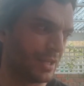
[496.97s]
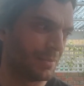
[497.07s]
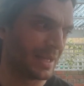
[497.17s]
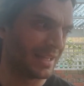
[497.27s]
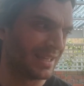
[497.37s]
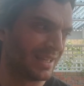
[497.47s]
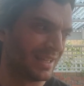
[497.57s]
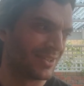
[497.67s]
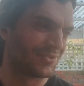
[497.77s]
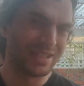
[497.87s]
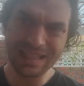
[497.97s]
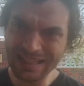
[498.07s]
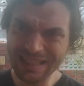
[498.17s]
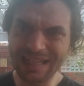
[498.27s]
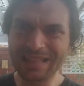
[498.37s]
And I'm like,
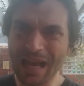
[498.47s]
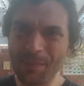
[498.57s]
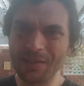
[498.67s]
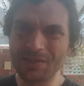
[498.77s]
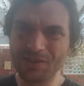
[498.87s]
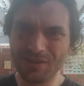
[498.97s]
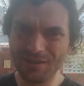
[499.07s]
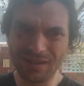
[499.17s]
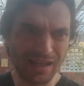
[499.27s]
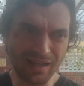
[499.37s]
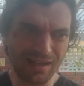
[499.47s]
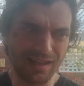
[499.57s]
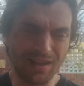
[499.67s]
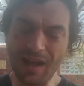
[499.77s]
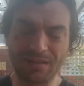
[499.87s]
really? That's happened to you? Like,
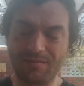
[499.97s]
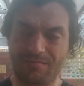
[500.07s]
I